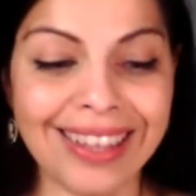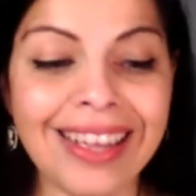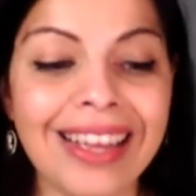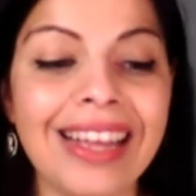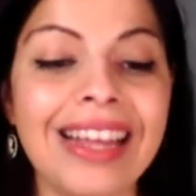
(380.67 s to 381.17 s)

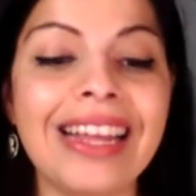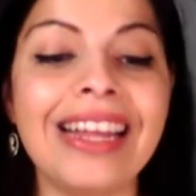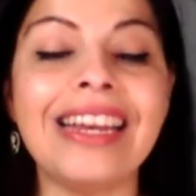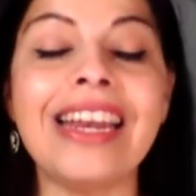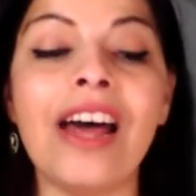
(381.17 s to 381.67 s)
now,
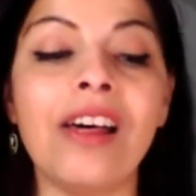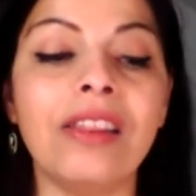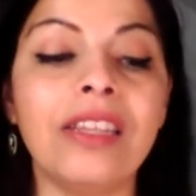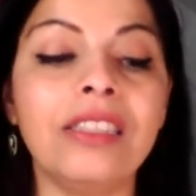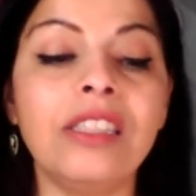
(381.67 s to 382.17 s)
this is
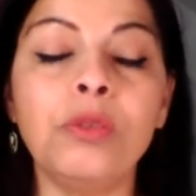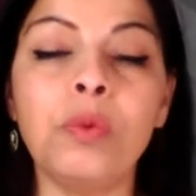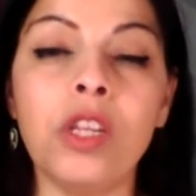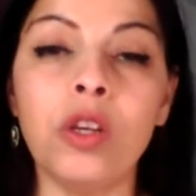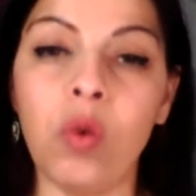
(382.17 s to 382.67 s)
really going to
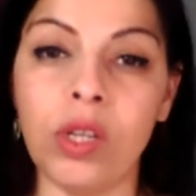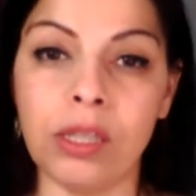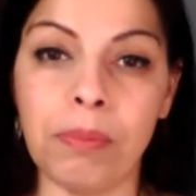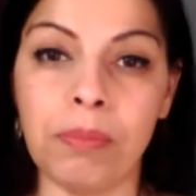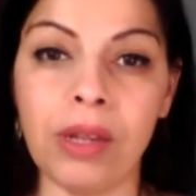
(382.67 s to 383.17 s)

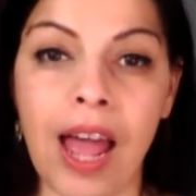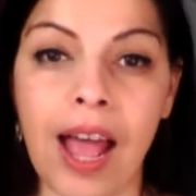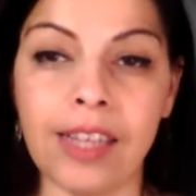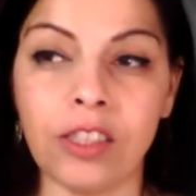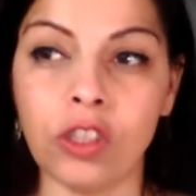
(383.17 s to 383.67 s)
blast your
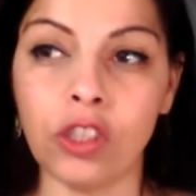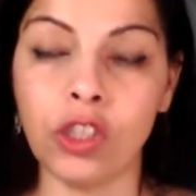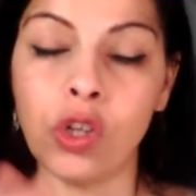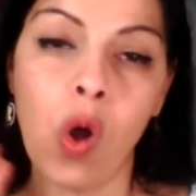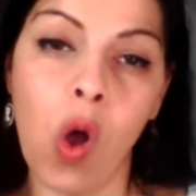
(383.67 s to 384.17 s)

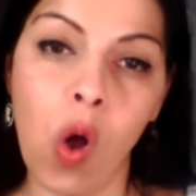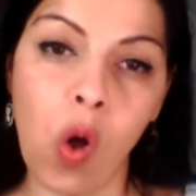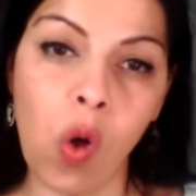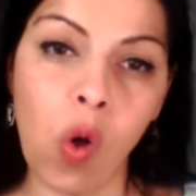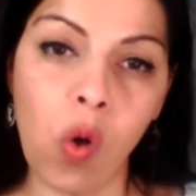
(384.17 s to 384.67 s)
whole
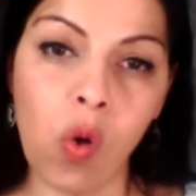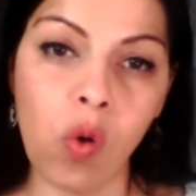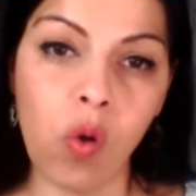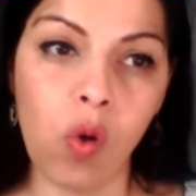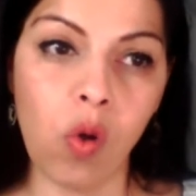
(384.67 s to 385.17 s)

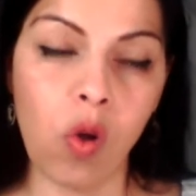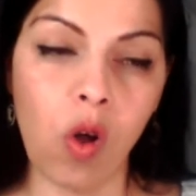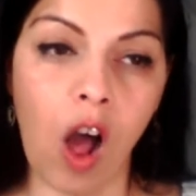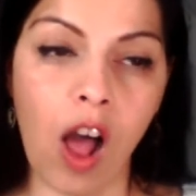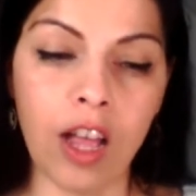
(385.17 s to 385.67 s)

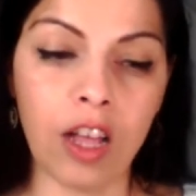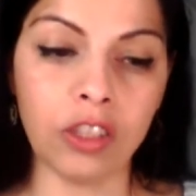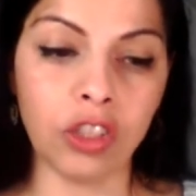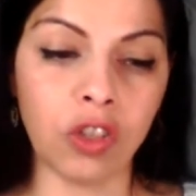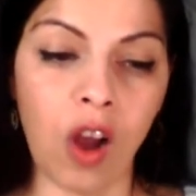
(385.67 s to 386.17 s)
astrology
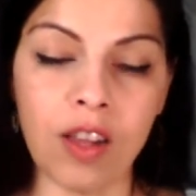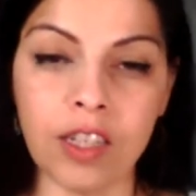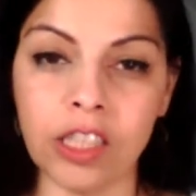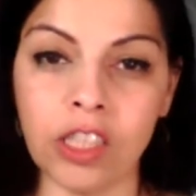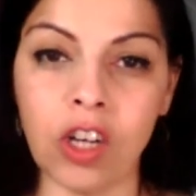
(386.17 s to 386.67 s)
chart
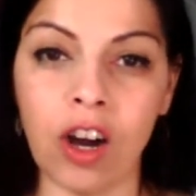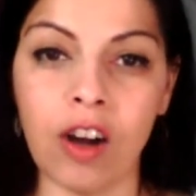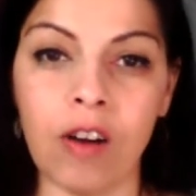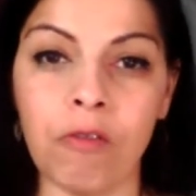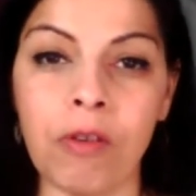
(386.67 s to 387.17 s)
from the
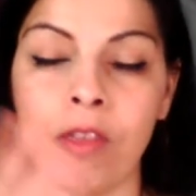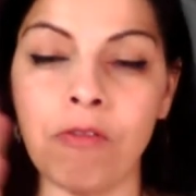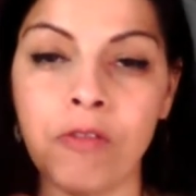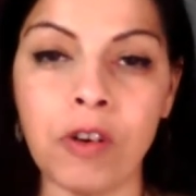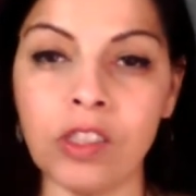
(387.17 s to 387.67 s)
first
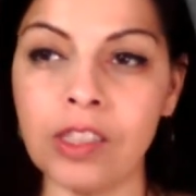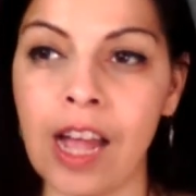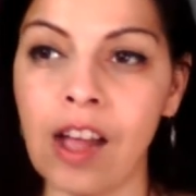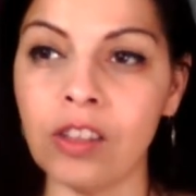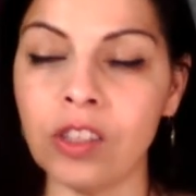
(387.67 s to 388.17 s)
house all
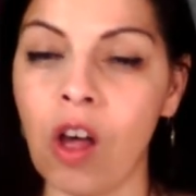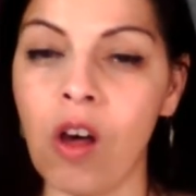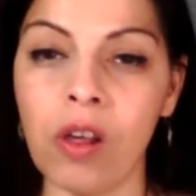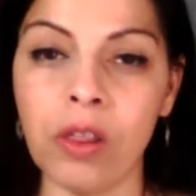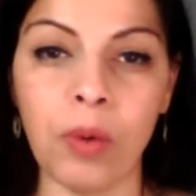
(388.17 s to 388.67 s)
the way to the
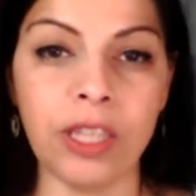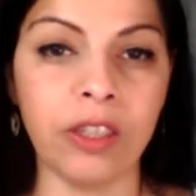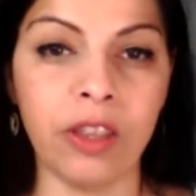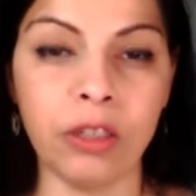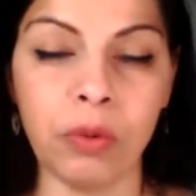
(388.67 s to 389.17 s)
12th
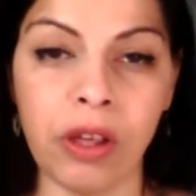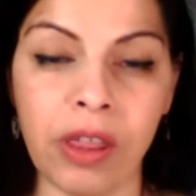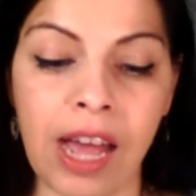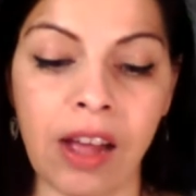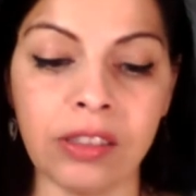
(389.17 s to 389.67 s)
house.
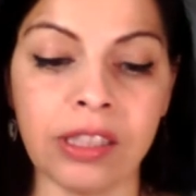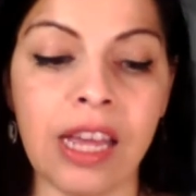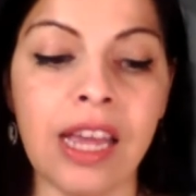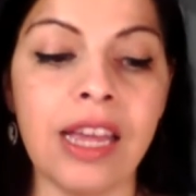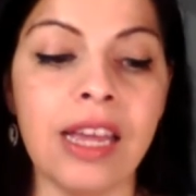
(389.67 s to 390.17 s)

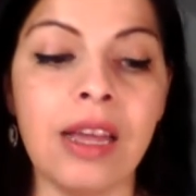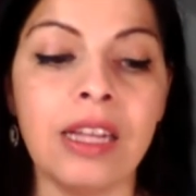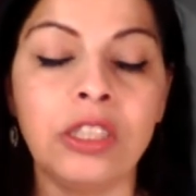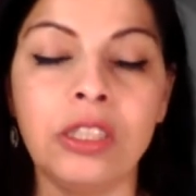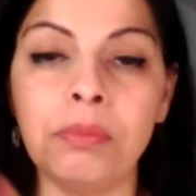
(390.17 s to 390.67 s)

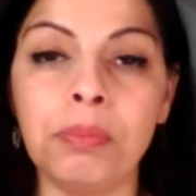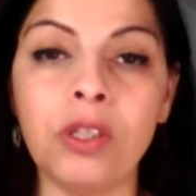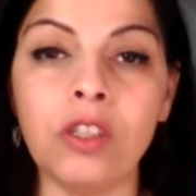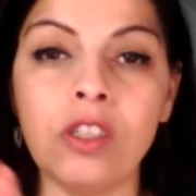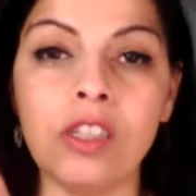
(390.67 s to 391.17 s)
Jupiter
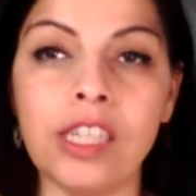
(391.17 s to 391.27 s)
is